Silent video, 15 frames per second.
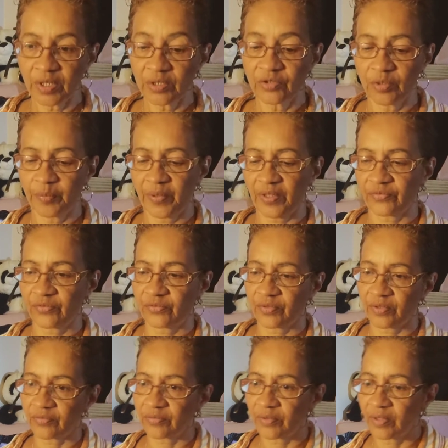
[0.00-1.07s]
it did pass the
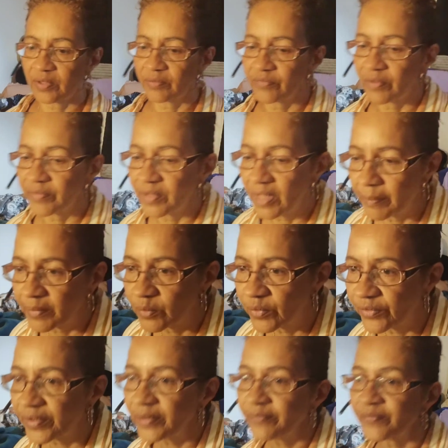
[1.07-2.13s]
test. I am very happy
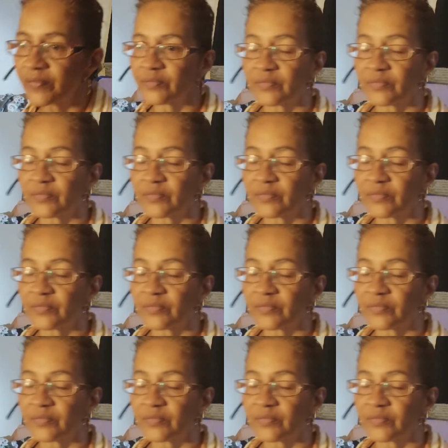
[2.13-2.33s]
with it.